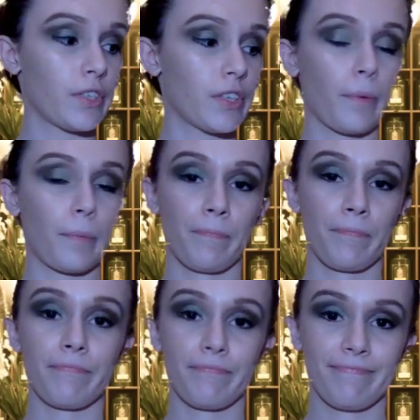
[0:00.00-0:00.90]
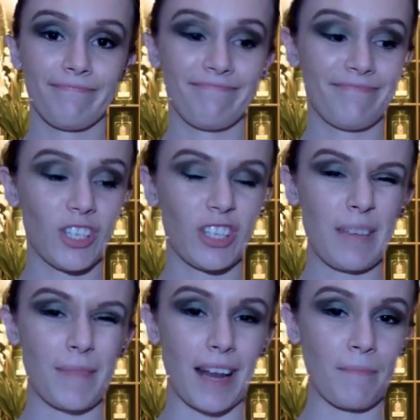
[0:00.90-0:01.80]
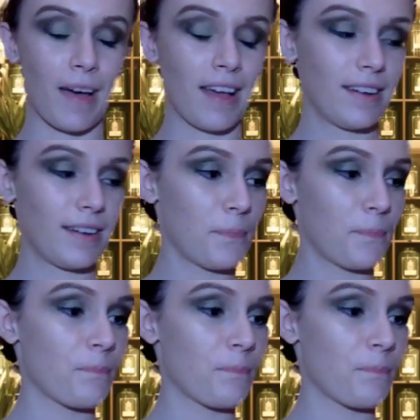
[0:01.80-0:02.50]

so just keep that in mind.